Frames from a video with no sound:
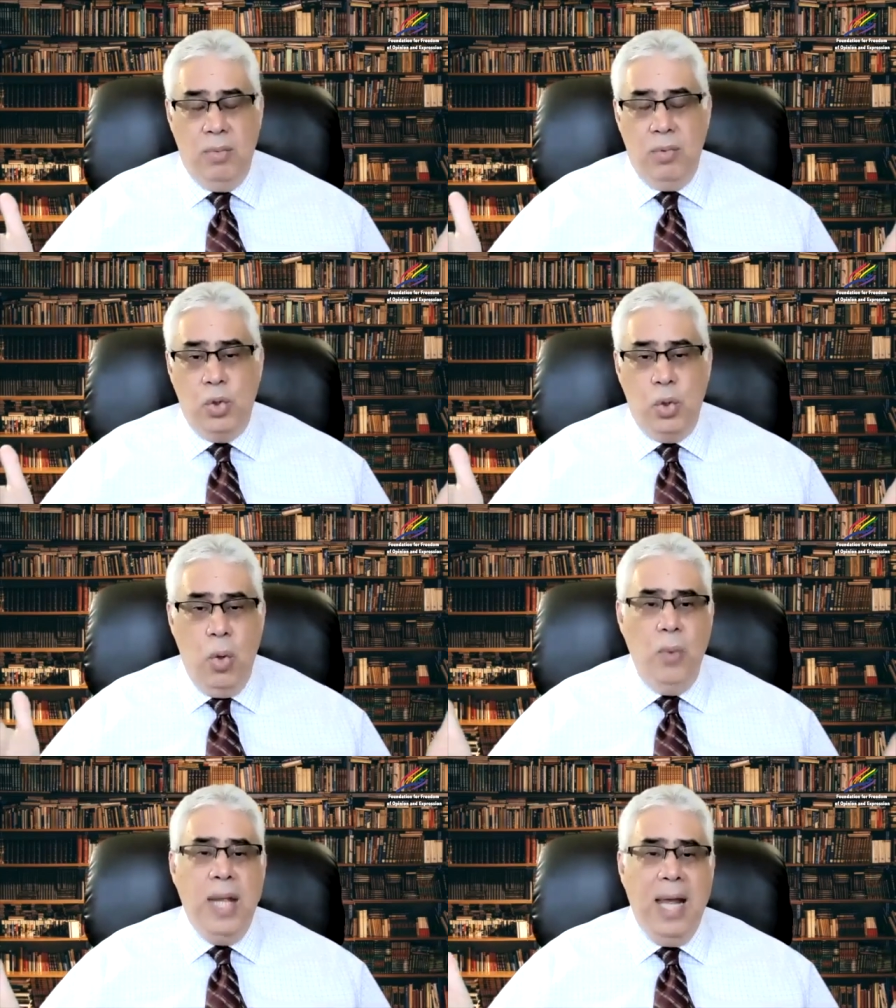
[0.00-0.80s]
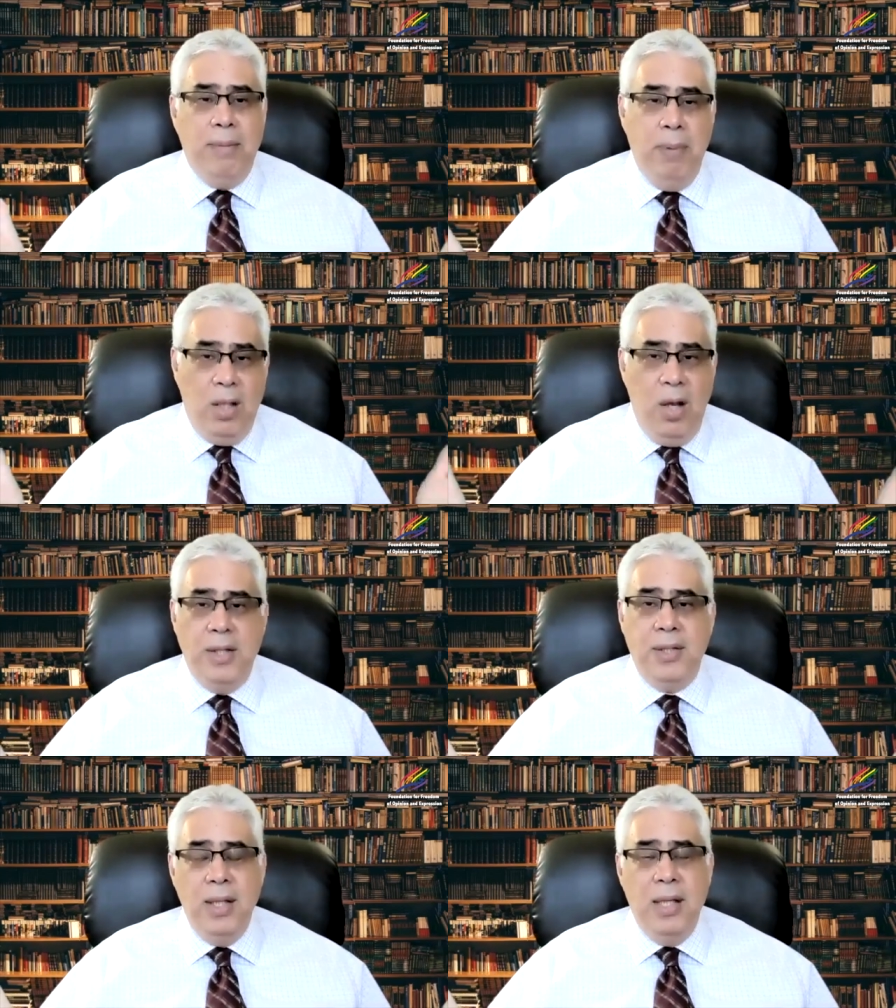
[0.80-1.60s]
show that
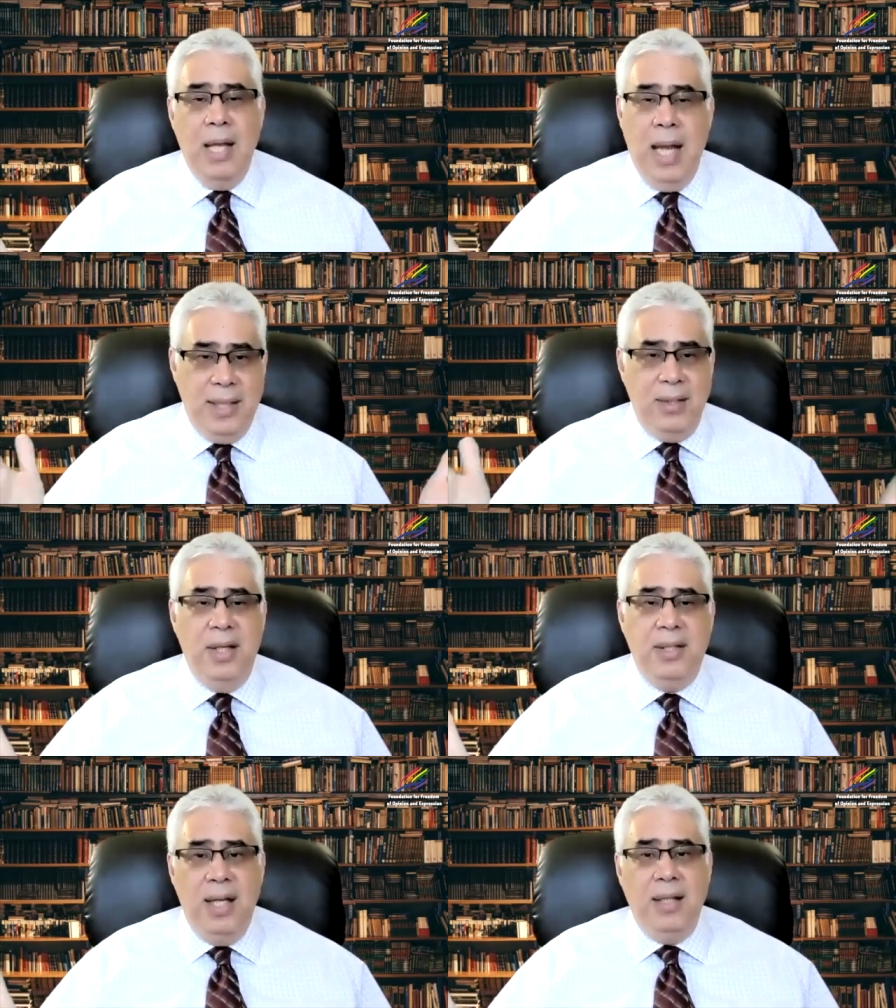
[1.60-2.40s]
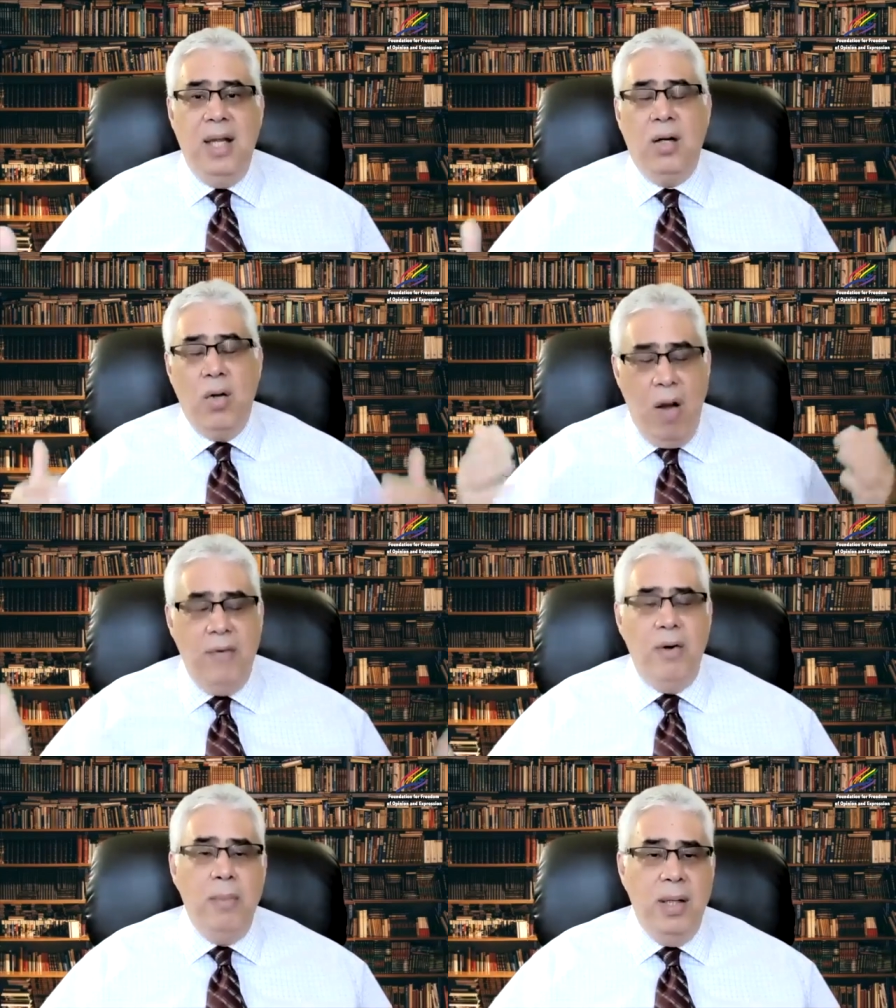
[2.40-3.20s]
because as I said, their
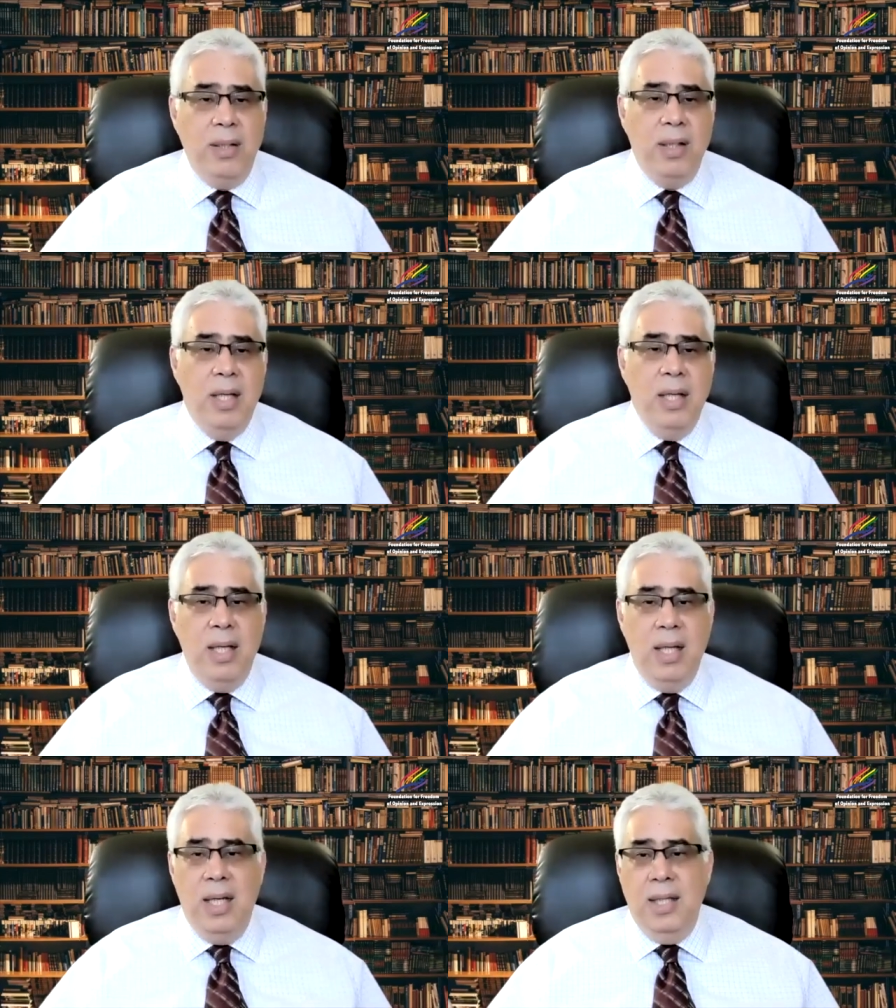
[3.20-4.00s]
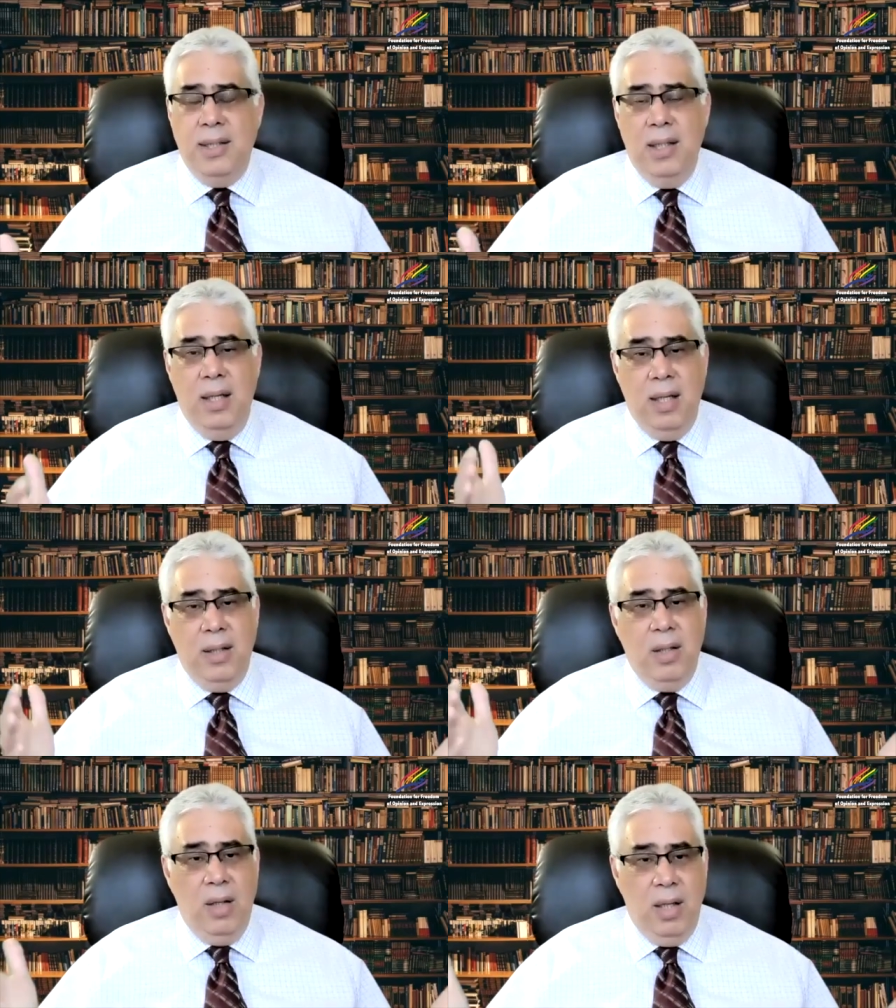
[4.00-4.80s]
government is in a,
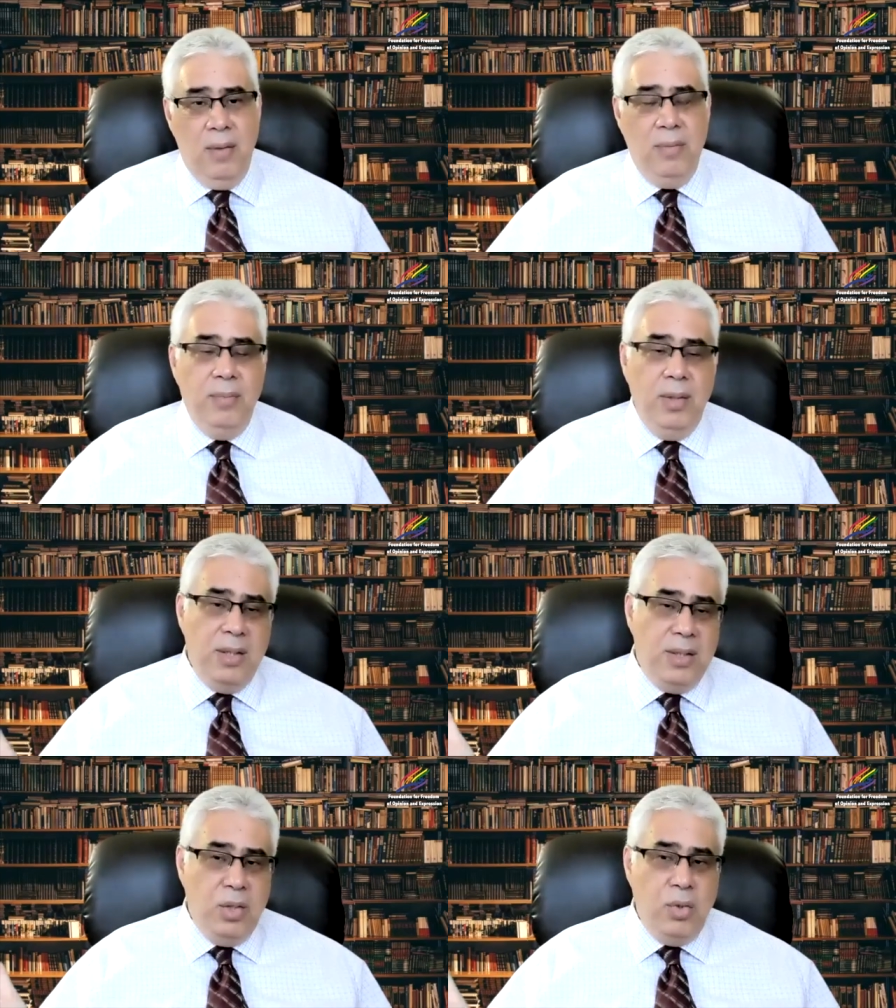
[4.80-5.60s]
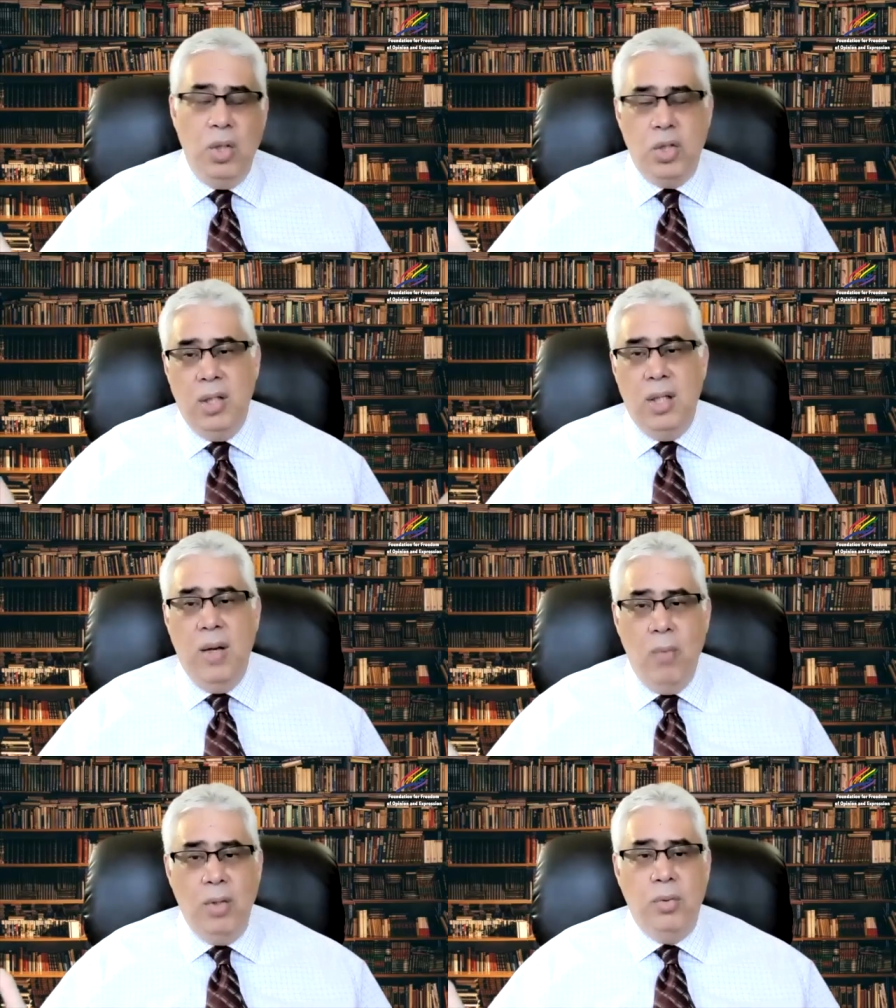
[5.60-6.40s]
uh, in a situation
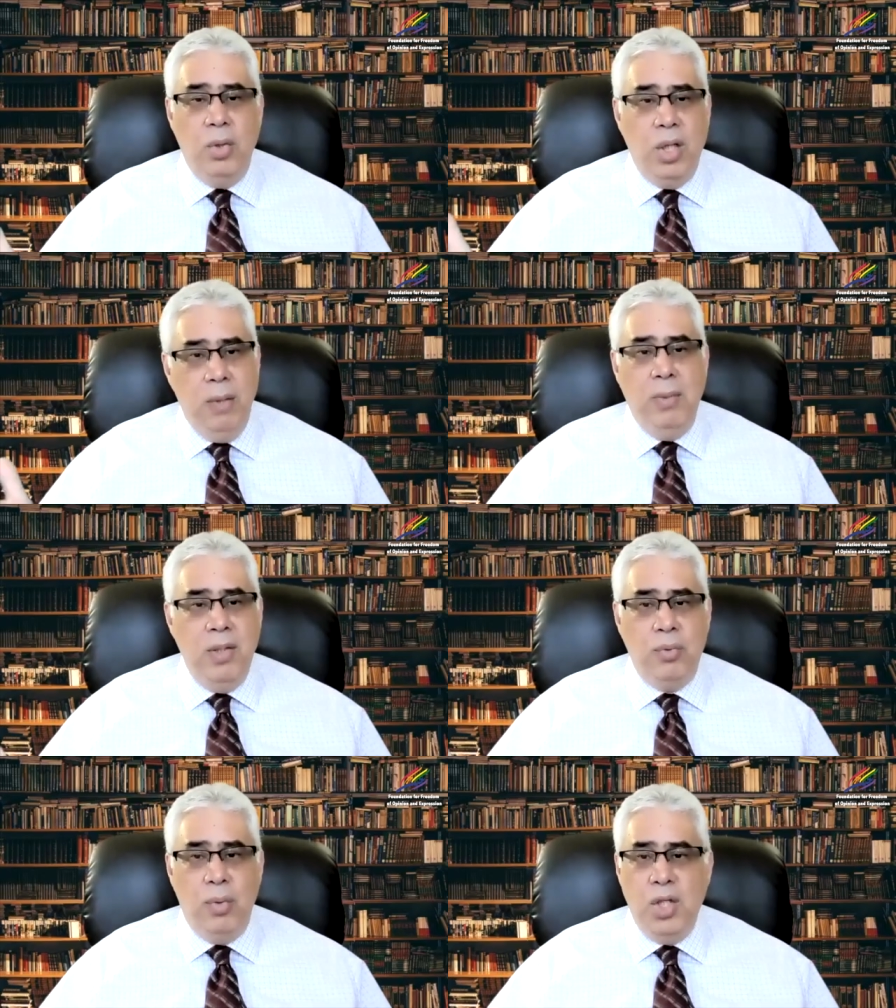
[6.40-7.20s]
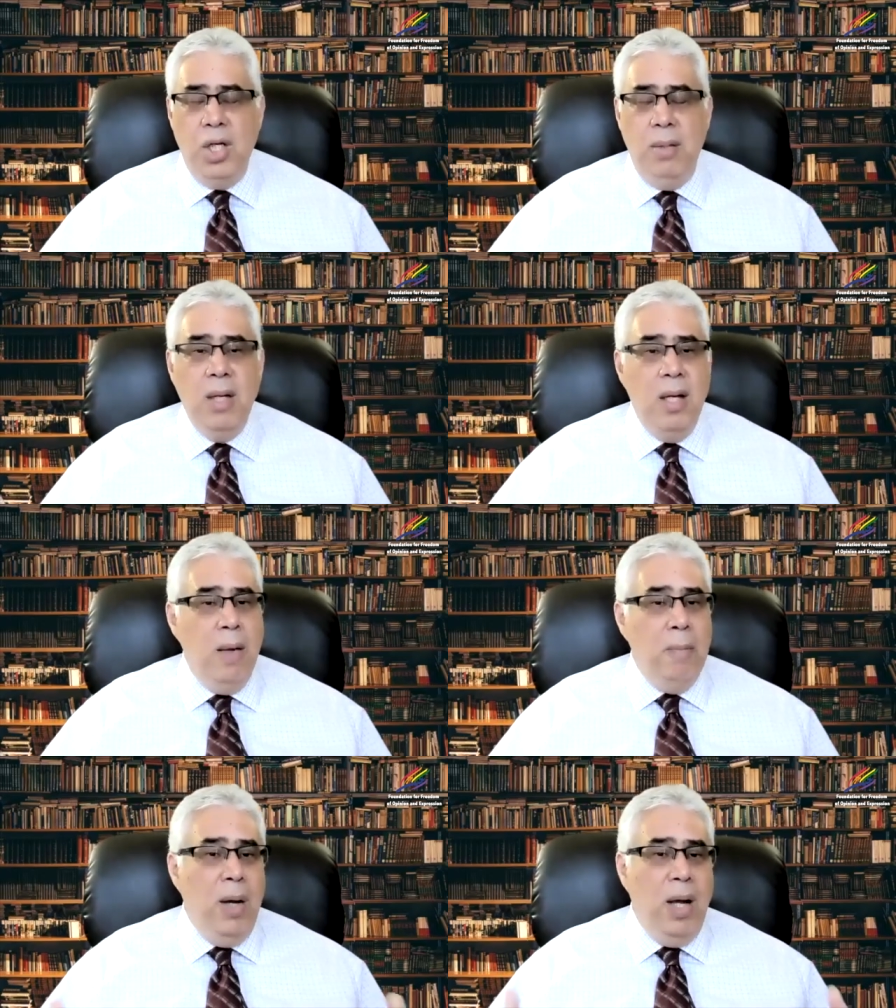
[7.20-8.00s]
they want to keep this regime.
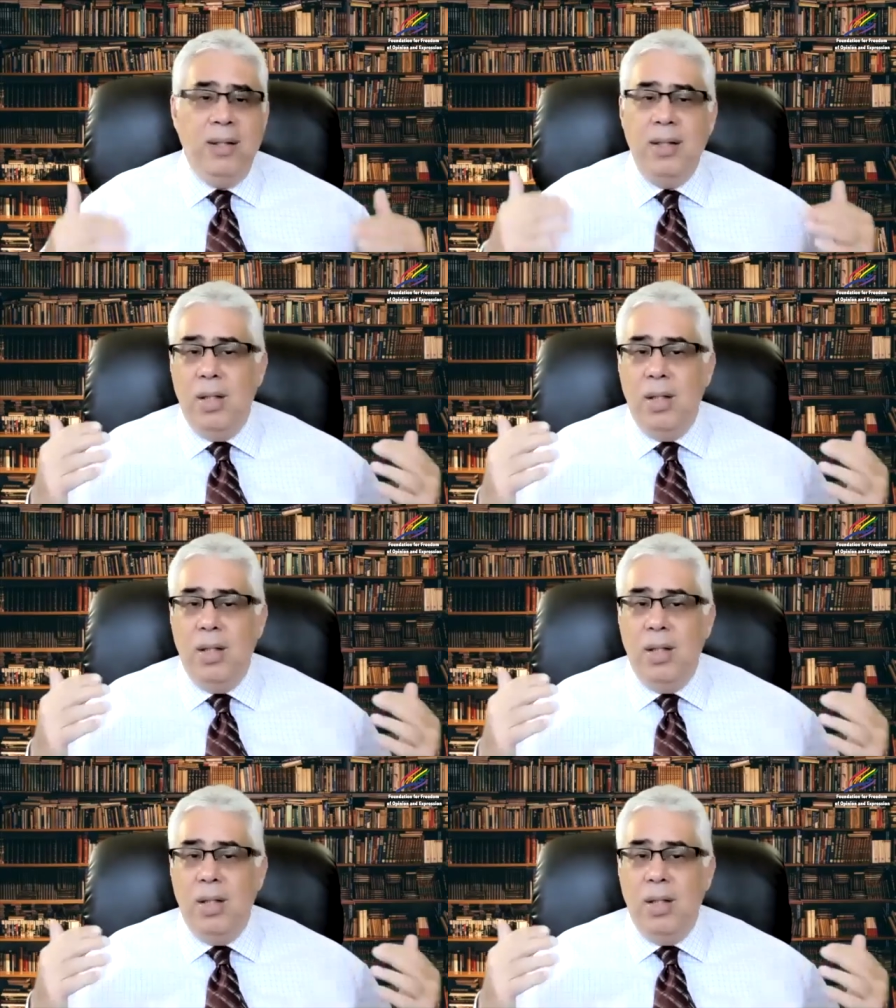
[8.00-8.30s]
But